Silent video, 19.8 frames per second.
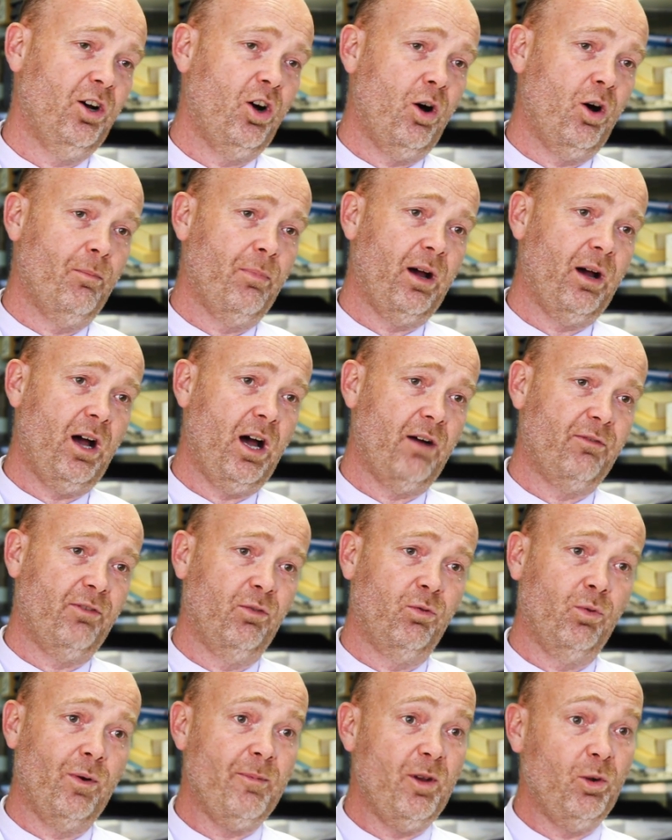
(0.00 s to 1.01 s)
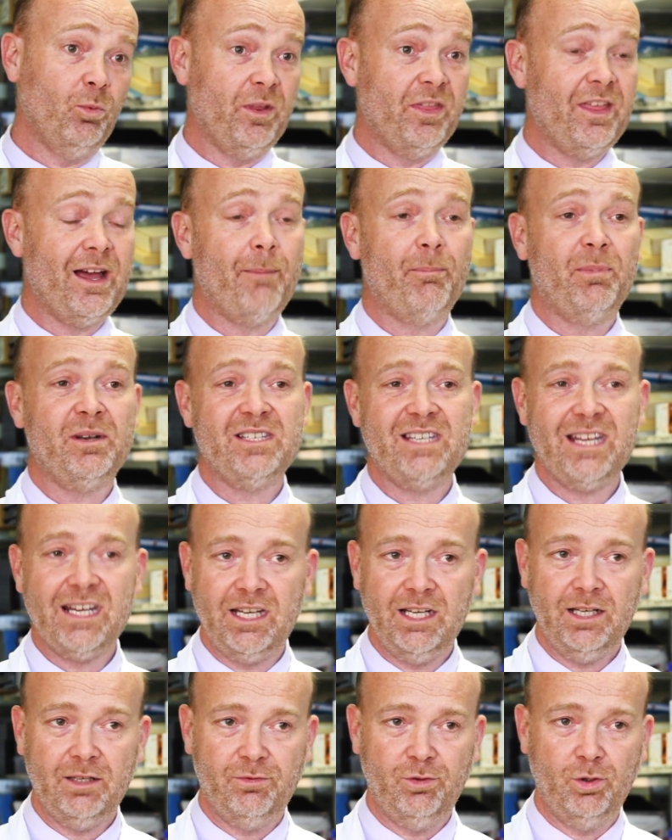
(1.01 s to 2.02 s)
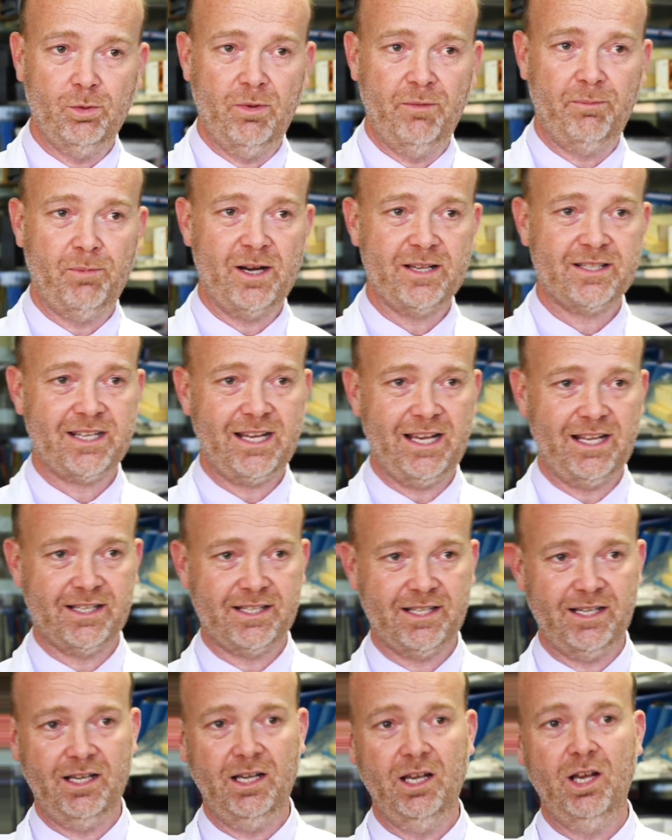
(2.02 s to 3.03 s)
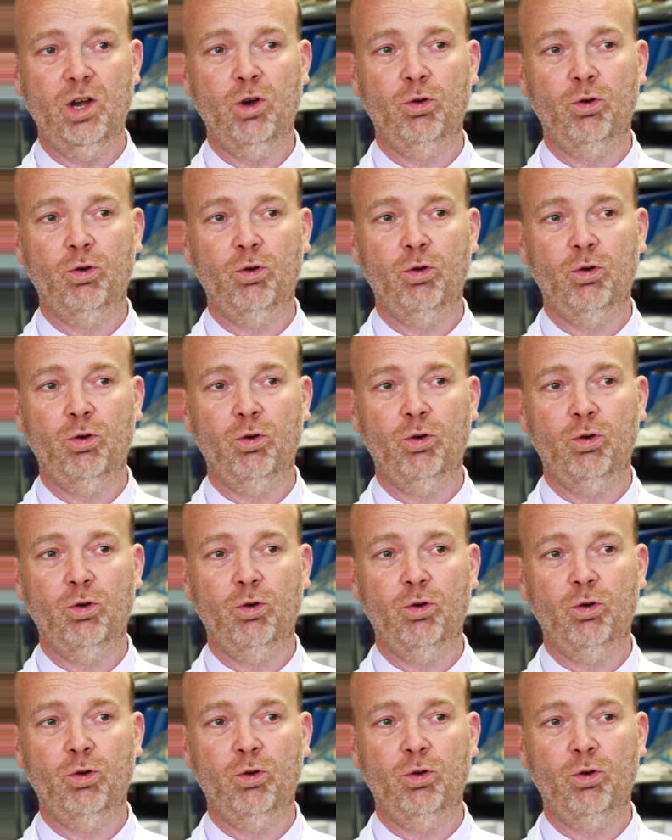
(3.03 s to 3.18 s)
on behalf of women with that particular form of breast cancer